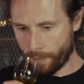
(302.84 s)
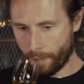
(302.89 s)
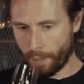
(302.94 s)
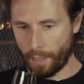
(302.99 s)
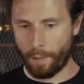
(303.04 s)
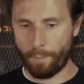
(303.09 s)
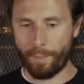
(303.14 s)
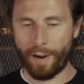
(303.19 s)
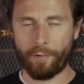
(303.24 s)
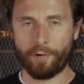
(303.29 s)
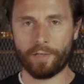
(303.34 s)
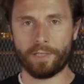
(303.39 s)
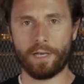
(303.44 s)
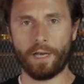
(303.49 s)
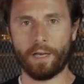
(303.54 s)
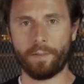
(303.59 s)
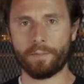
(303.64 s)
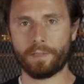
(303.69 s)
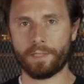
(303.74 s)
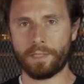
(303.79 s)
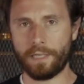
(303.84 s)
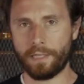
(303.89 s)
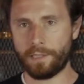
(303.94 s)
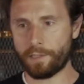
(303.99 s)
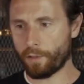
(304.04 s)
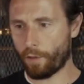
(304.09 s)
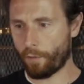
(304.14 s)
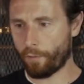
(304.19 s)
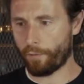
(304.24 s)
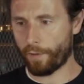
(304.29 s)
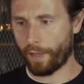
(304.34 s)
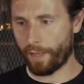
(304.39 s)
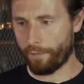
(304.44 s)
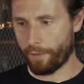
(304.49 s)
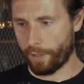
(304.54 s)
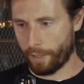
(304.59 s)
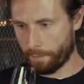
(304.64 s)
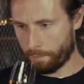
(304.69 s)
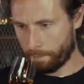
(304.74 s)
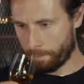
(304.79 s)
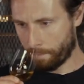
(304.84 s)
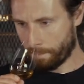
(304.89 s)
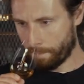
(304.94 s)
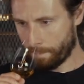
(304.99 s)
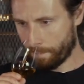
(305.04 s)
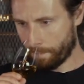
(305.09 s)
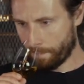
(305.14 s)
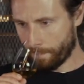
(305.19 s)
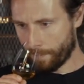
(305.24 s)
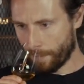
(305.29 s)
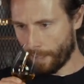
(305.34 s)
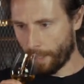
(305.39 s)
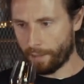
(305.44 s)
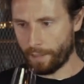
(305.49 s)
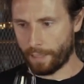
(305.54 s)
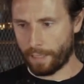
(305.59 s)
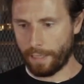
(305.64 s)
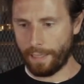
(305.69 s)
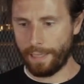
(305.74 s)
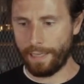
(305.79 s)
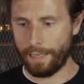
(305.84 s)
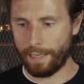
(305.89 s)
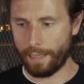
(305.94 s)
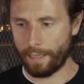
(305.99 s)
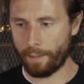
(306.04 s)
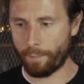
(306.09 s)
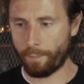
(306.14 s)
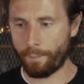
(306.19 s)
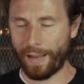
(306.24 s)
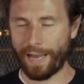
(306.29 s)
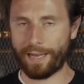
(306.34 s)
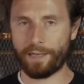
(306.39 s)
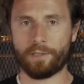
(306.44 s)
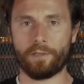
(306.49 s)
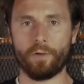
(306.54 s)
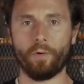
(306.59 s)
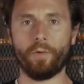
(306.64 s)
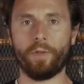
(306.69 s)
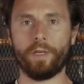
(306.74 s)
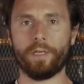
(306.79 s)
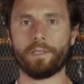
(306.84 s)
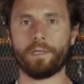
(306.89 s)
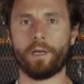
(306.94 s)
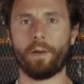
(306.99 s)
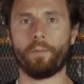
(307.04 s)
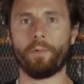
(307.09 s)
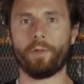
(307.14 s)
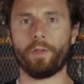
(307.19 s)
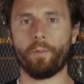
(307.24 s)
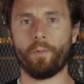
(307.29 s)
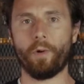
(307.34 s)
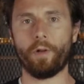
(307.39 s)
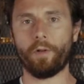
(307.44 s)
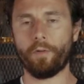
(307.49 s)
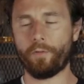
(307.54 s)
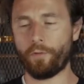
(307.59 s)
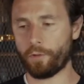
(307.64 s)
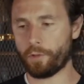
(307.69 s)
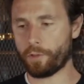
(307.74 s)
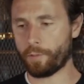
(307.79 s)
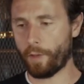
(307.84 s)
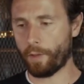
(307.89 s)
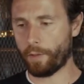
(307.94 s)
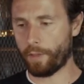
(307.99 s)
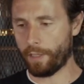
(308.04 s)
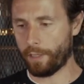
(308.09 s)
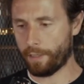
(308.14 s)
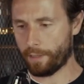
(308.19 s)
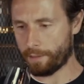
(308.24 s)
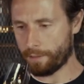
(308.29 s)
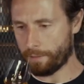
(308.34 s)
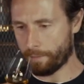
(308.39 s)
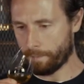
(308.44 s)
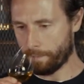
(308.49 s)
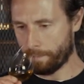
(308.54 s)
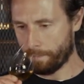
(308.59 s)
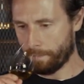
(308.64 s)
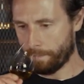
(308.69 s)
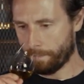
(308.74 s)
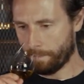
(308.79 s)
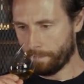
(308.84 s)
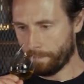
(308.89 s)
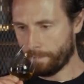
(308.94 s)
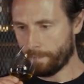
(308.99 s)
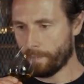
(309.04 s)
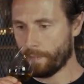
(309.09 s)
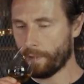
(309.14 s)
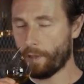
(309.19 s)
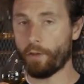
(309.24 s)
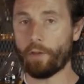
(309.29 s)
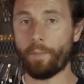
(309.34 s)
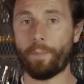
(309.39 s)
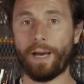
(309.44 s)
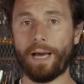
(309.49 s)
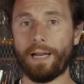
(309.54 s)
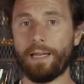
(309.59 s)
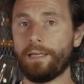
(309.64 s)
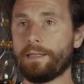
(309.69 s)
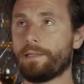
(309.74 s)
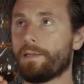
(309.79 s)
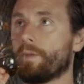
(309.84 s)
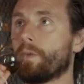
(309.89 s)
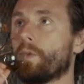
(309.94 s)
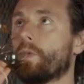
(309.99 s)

a maritime sea salt flavour, and the Kalila backs all this up with a wonderful smokiness. On the palate,